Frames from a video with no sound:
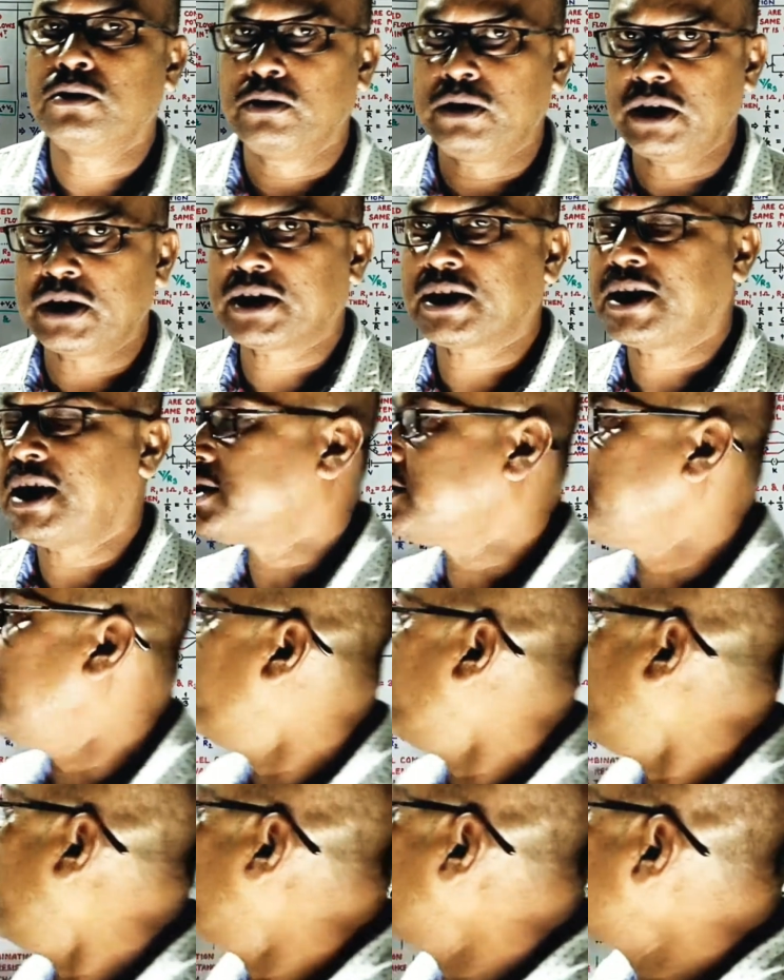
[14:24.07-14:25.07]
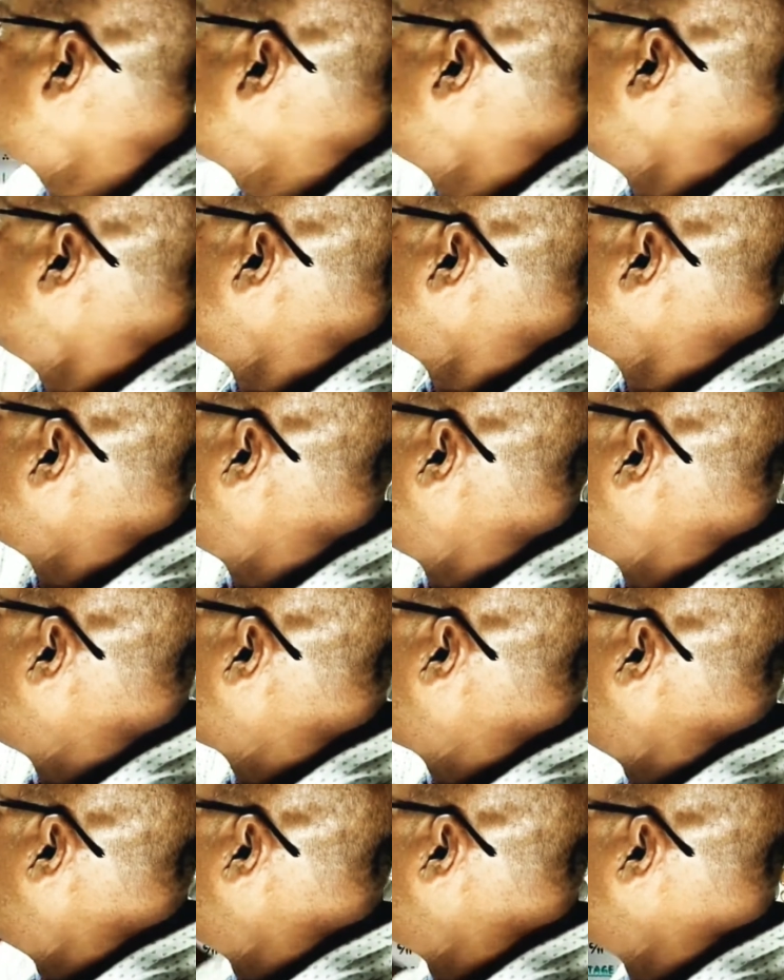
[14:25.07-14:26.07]
discuss about the
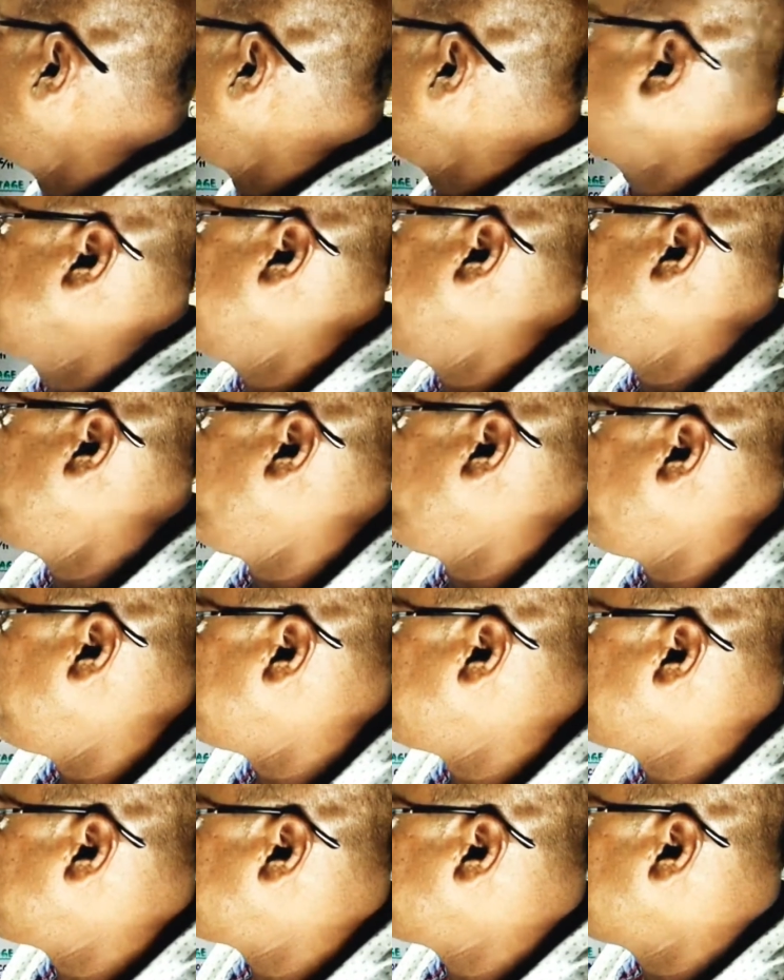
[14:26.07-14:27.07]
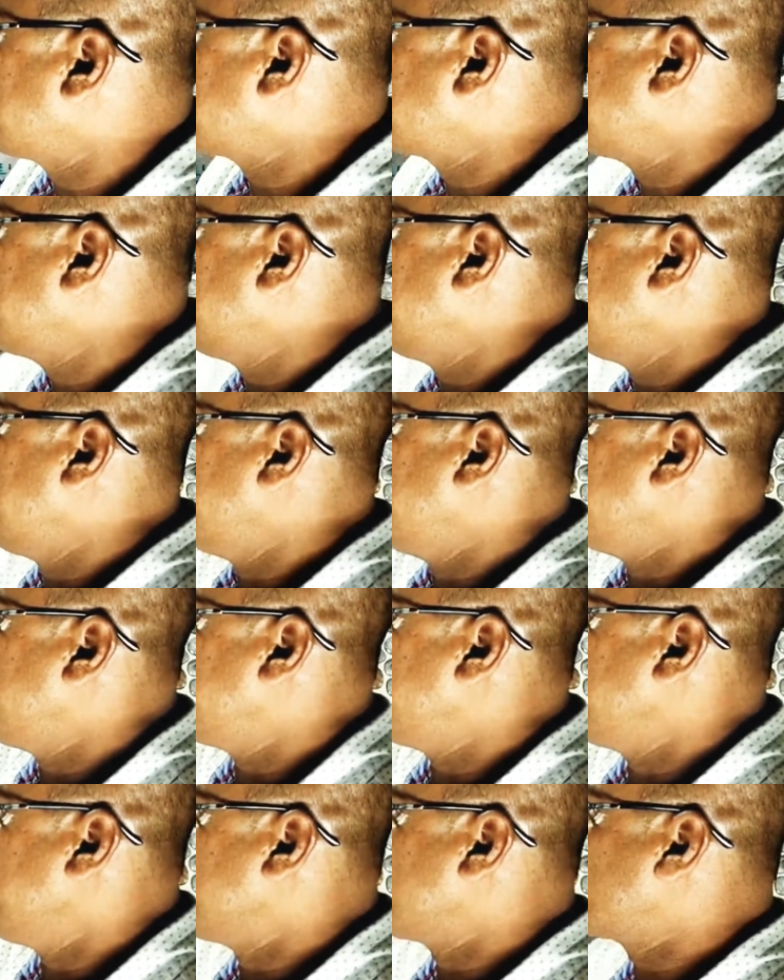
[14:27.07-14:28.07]
combination of resistors,
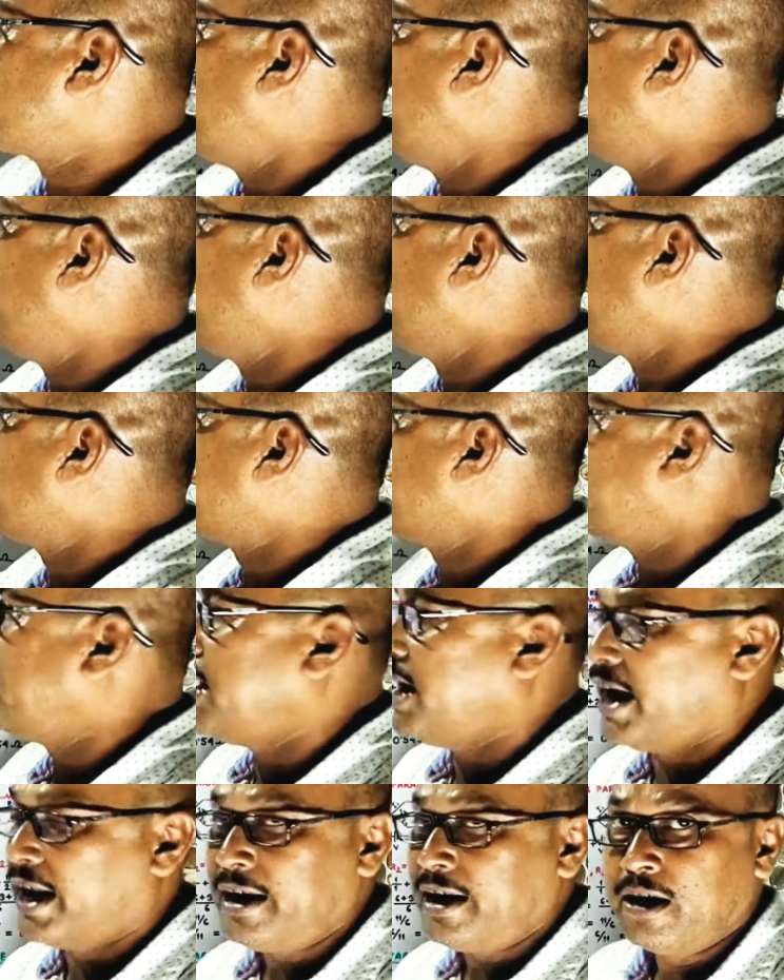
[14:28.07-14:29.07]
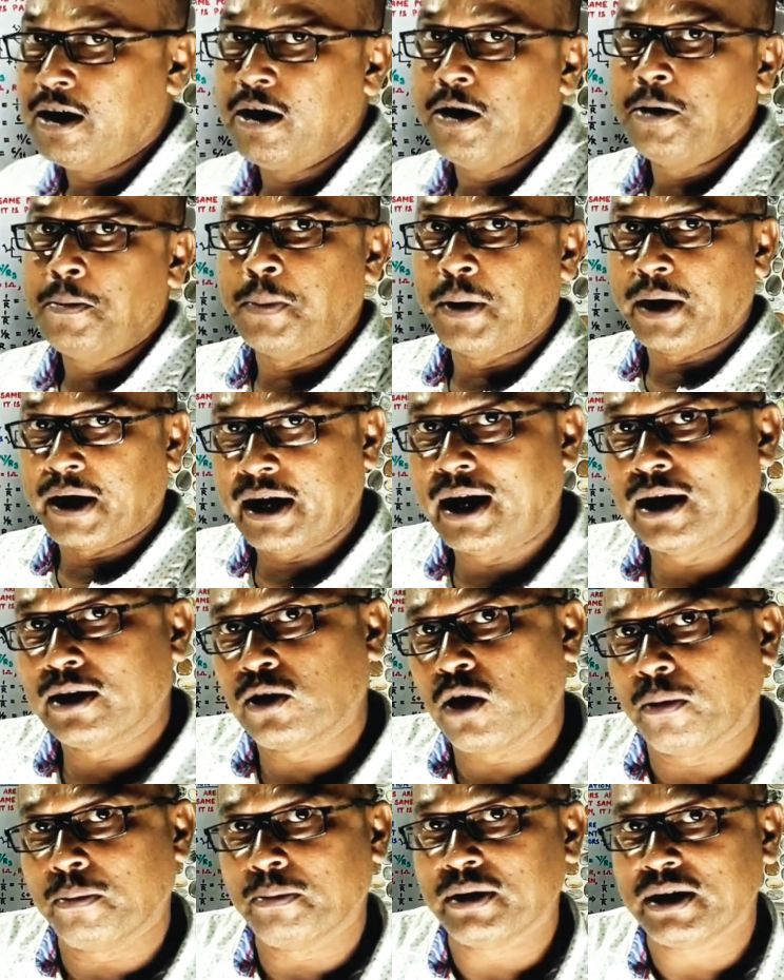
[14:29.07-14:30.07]
series combination and parallel
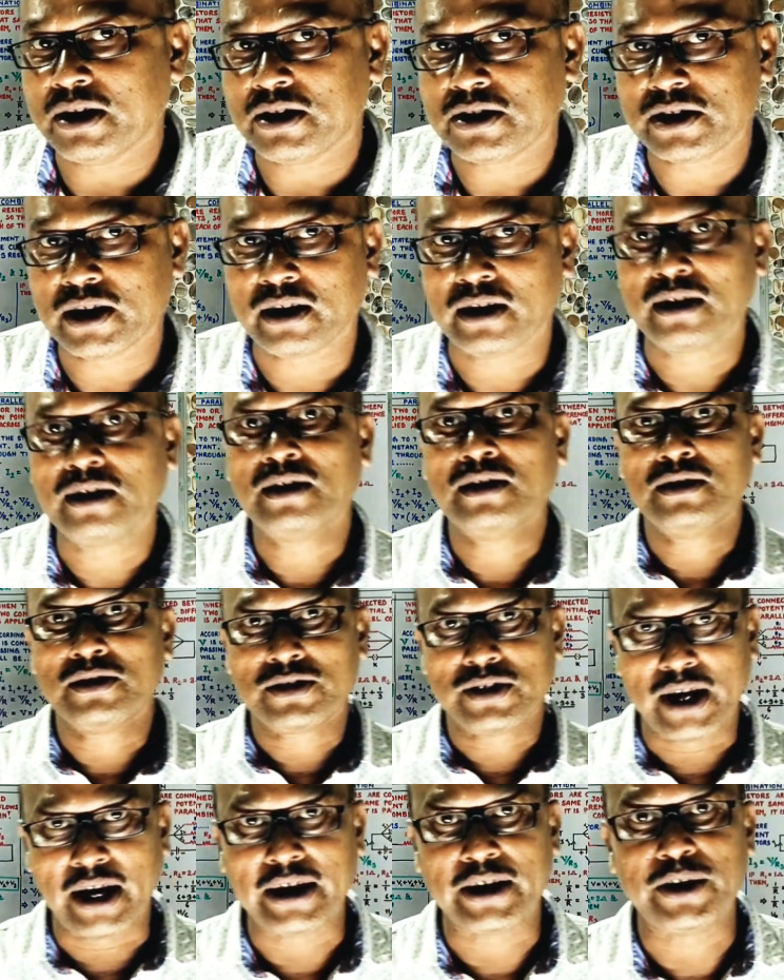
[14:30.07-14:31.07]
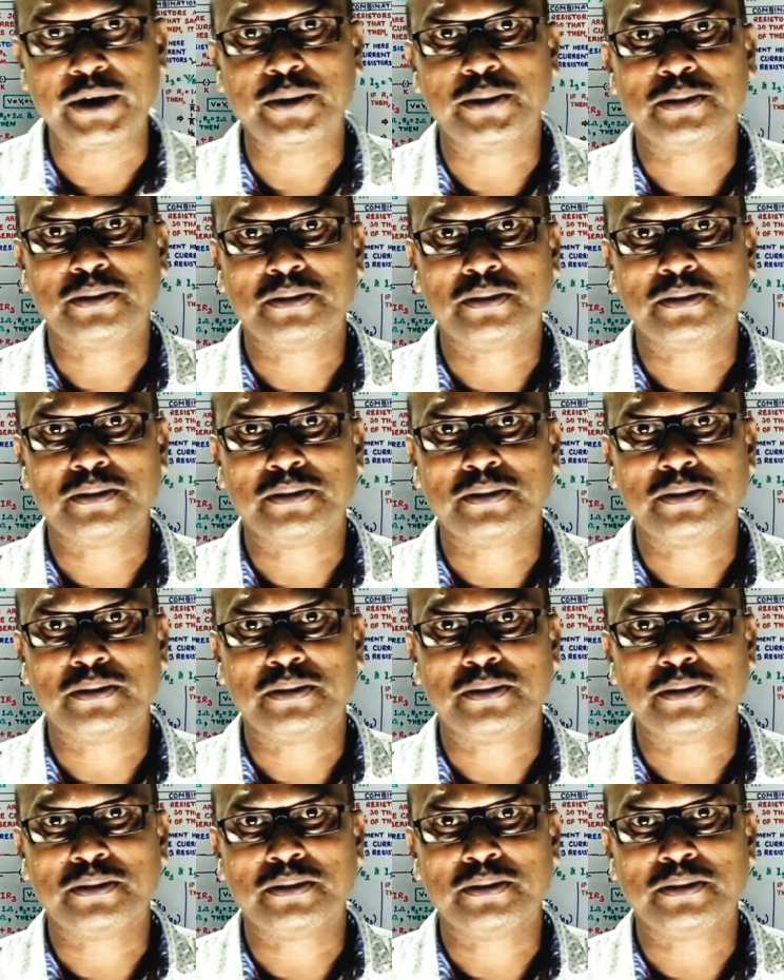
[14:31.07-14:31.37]
combination. Thank you.